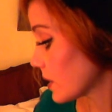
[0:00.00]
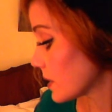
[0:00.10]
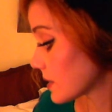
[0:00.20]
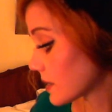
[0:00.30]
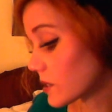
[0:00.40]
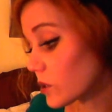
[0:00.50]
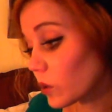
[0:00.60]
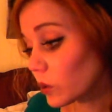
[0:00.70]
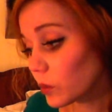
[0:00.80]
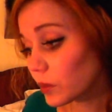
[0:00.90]
since
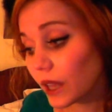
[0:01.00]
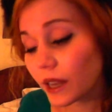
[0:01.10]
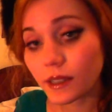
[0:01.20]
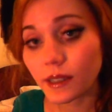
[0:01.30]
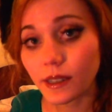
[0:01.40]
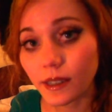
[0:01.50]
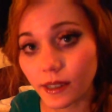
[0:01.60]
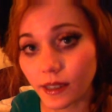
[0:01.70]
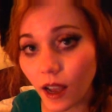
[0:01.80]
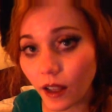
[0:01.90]
coloplast is
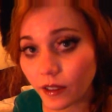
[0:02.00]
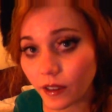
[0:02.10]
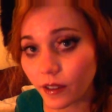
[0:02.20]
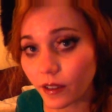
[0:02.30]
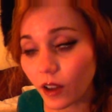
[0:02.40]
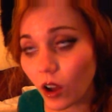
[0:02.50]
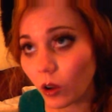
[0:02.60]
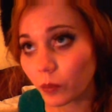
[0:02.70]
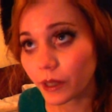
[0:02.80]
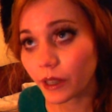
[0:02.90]
not
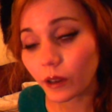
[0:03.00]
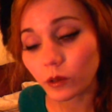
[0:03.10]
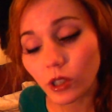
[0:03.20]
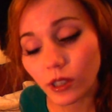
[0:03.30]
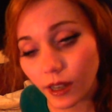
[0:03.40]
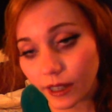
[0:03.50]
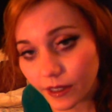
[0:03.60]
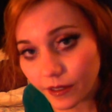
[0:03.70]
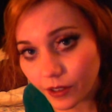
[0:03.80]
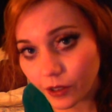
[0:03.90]
common outside
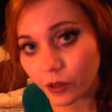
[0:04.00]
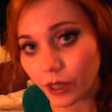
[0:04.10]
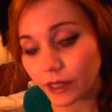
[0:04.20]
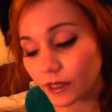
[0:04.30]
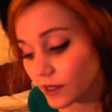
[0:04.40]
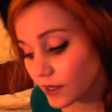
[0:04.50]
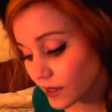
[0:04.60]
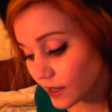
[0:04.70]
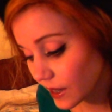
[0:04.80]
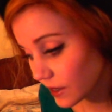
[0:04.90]
of the United
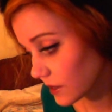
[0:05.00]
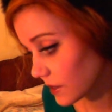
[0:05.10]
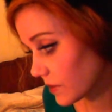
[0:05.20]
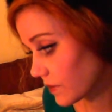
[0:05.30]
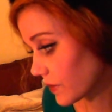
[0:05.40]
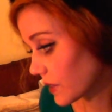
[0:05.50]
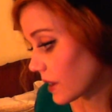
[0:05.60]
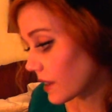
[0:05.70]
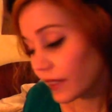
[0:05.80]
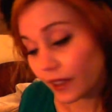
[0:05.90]
States,
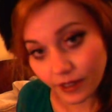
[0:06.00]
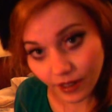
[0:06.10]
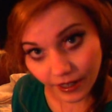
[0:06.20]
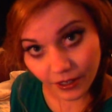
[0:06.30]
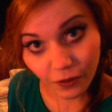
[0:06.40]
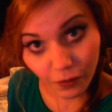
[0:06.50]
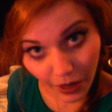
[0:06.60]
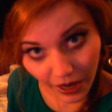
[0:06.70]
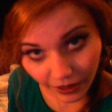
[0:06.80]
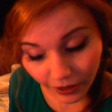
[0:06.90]
that kind of bag
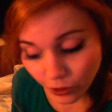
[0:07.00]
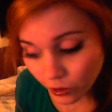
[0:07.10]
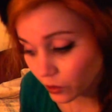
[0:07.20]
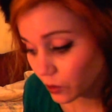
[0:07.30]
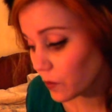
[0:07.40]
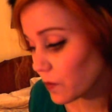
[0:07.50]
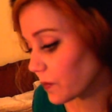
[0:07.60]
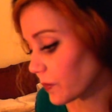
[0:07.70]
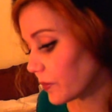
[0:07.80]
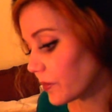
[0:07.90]
I showed you,
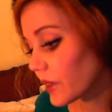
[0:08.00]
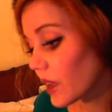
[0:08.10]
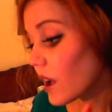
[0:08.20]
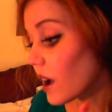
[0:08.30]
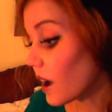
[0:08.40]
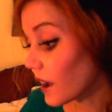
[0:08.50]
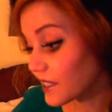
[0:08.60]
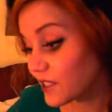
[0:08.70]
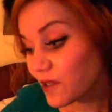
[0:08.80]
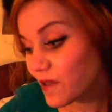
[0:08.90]
I
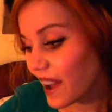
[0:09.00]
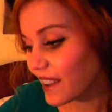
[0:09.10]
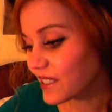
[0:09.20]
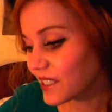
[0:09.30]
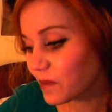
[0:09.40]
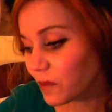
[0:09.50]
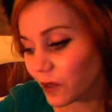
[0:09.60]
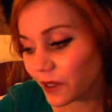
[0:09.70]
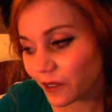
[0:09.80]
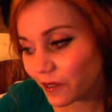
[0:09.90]
do have some
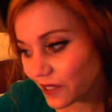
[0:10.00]
wonderful